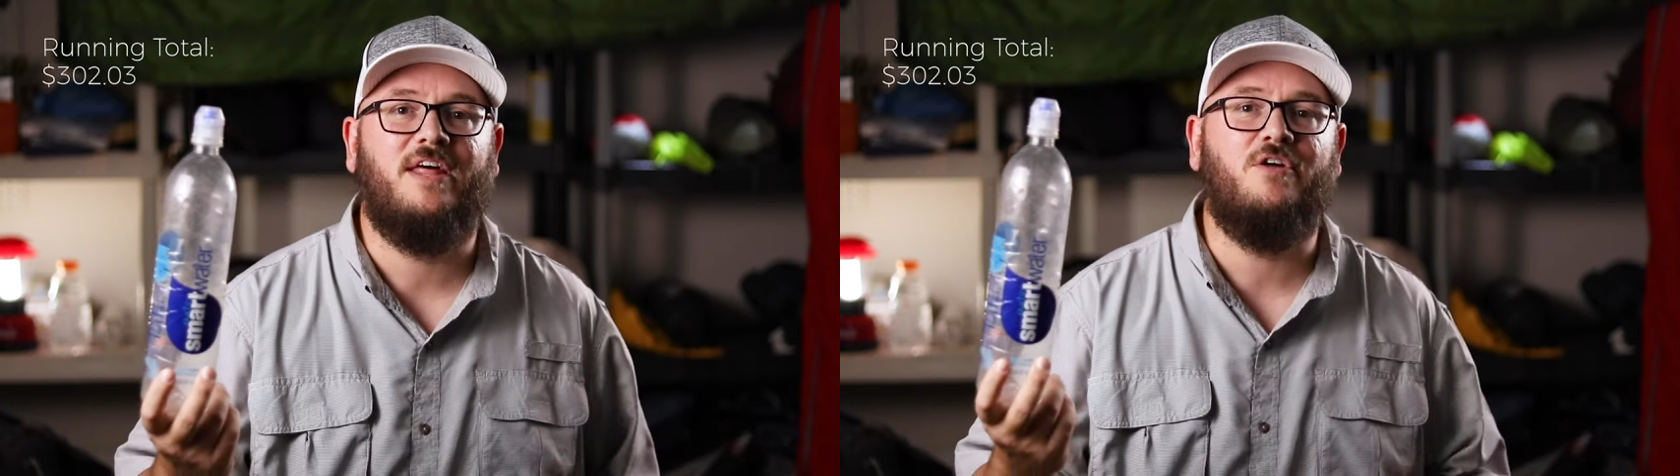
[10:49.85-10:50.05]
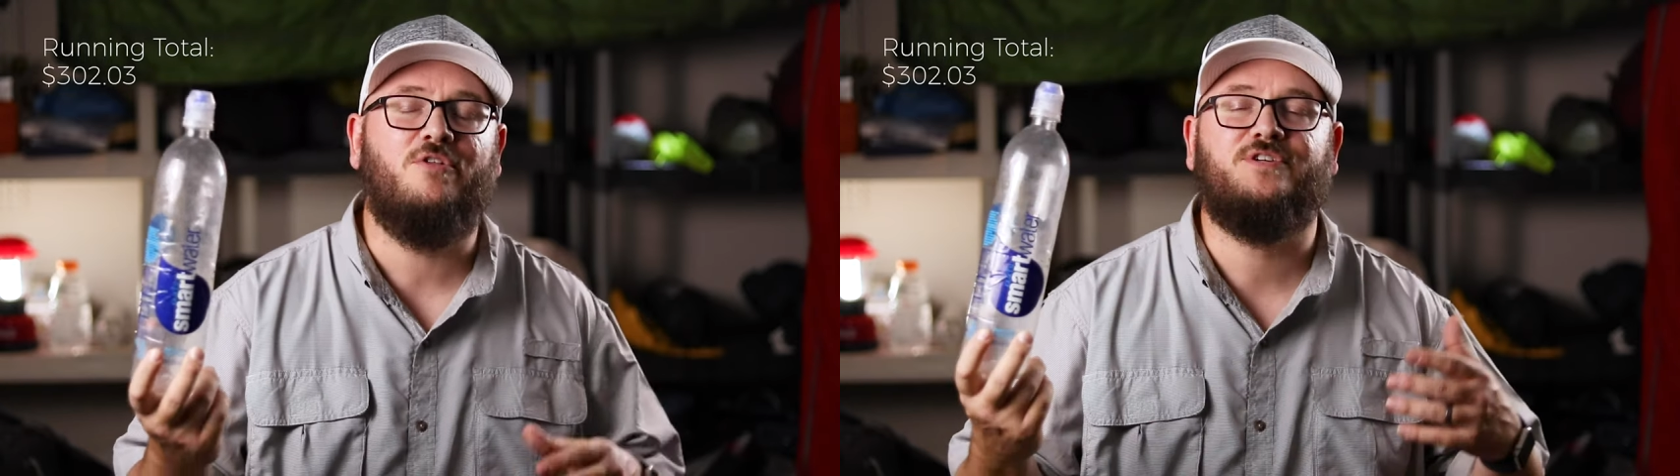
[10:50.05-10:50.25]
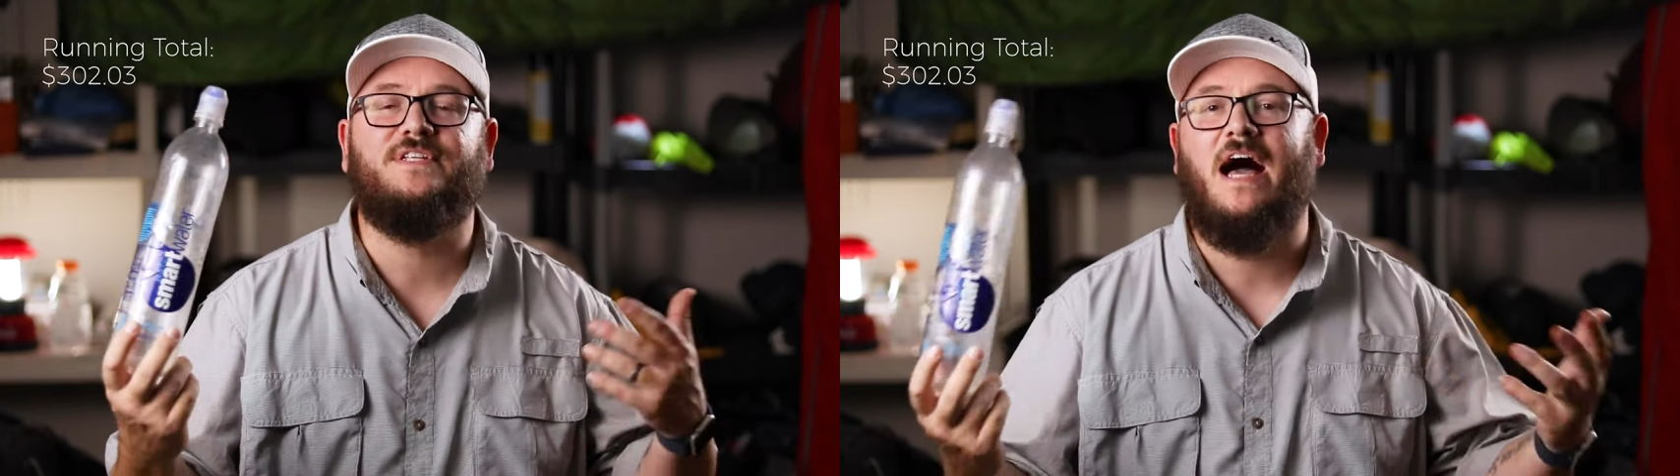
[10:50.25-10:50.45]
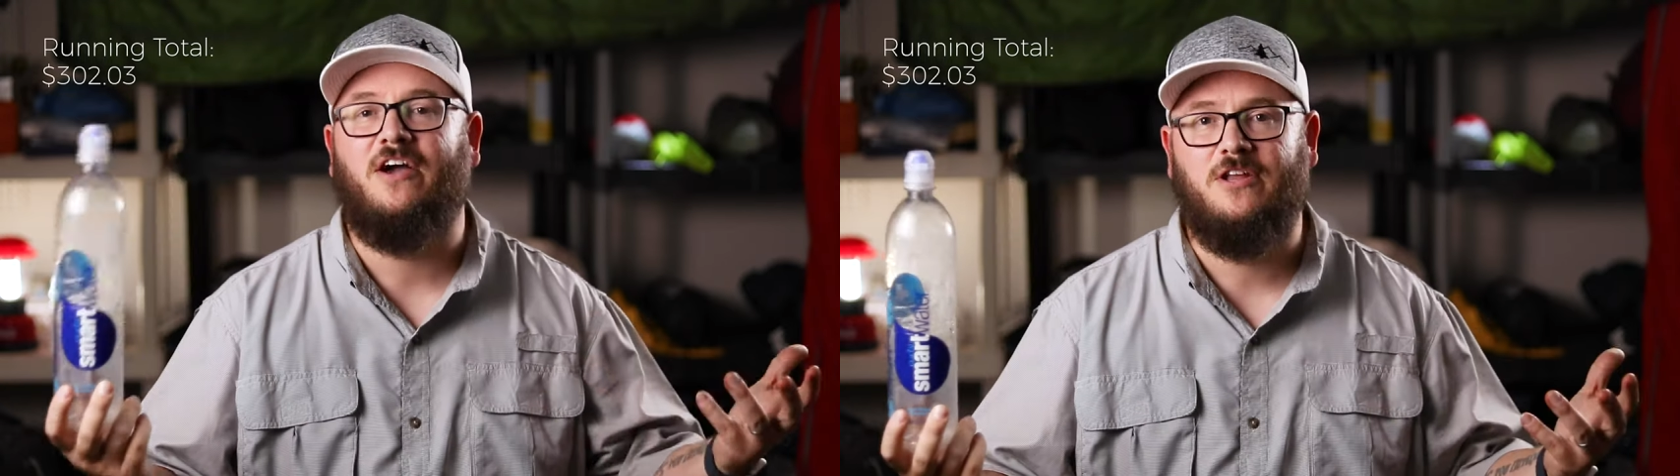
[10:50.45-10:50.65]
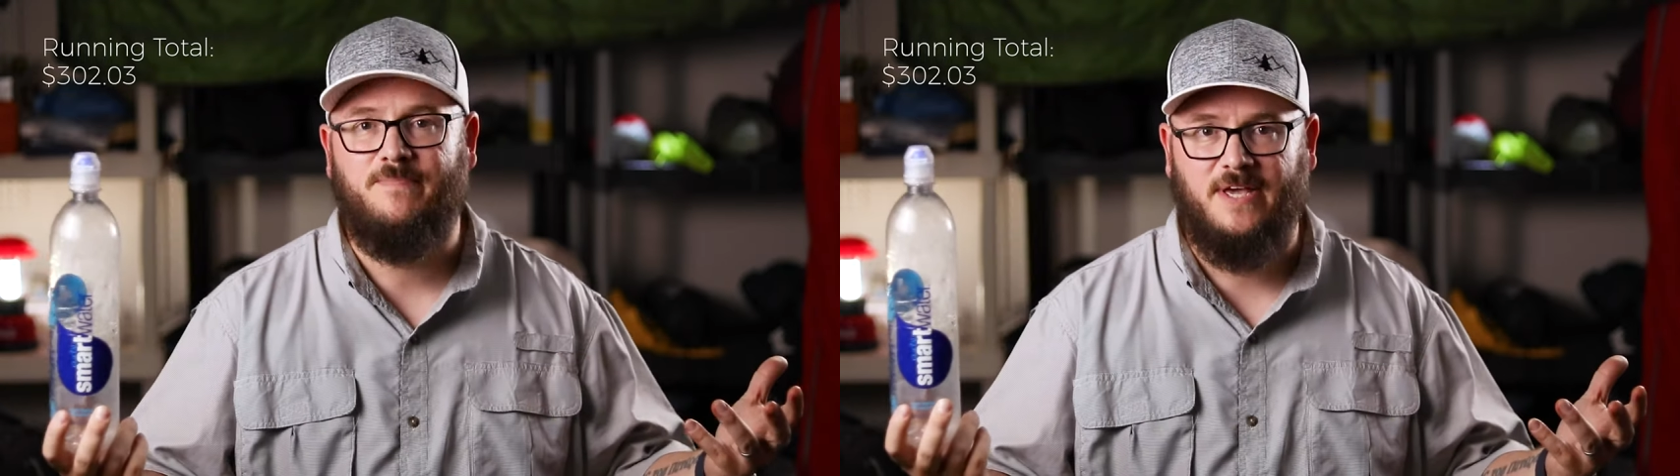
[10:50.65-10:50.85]
and I know there's
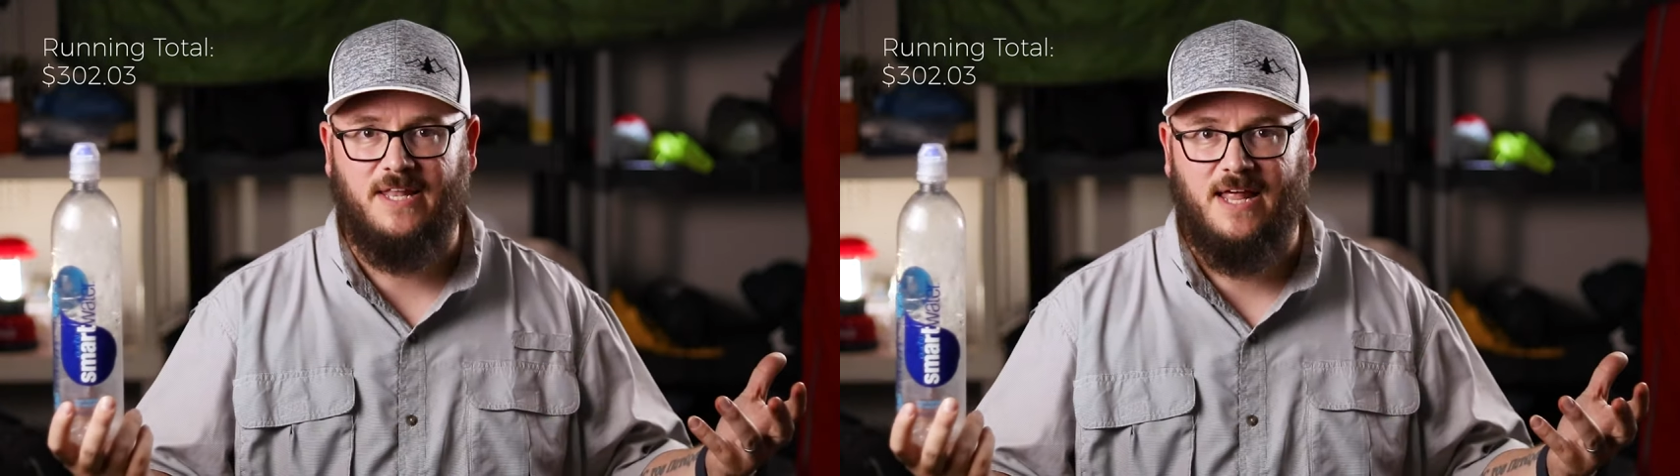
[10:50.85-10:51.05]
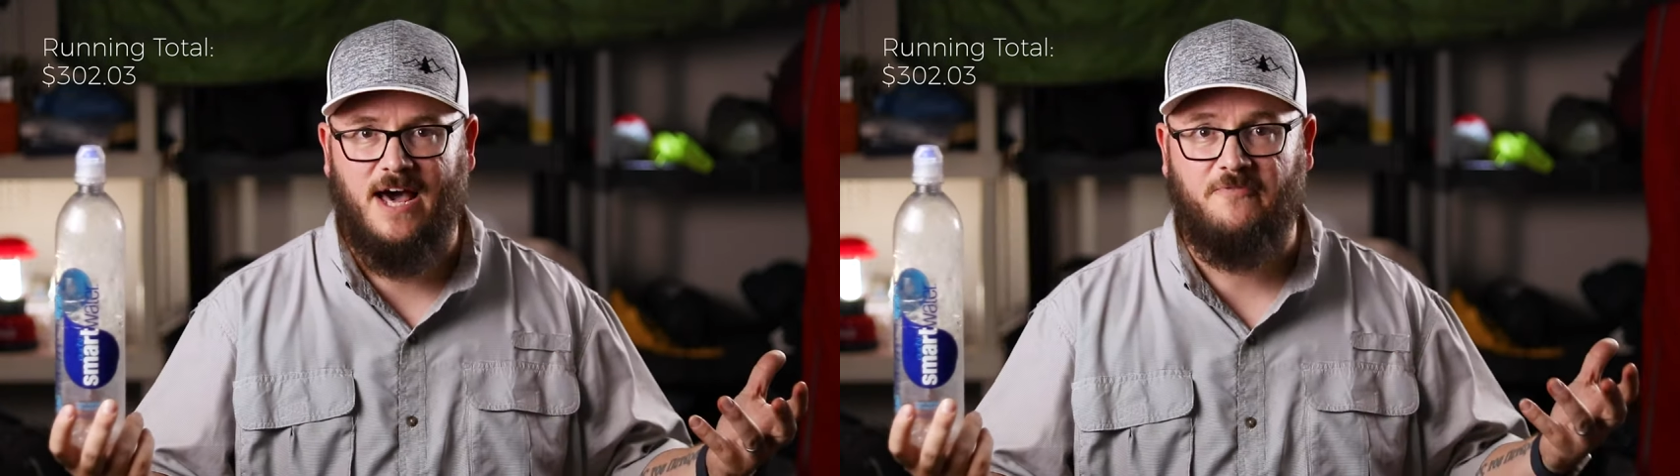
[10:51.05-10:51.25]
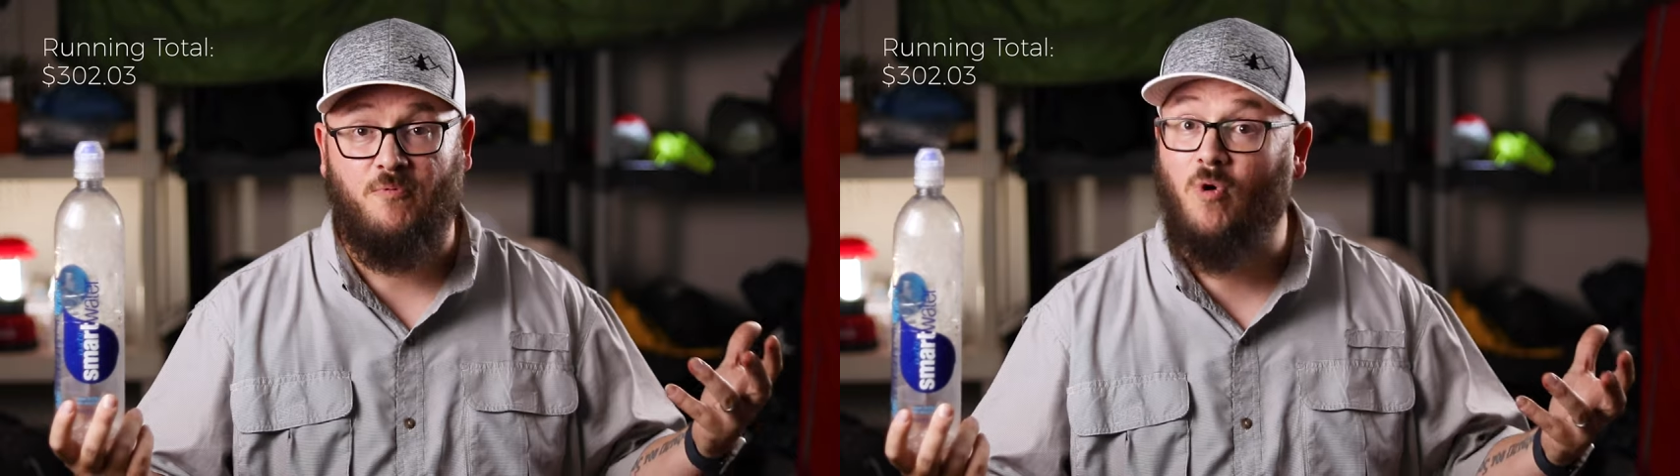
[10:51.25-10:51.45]
not going to be a lot of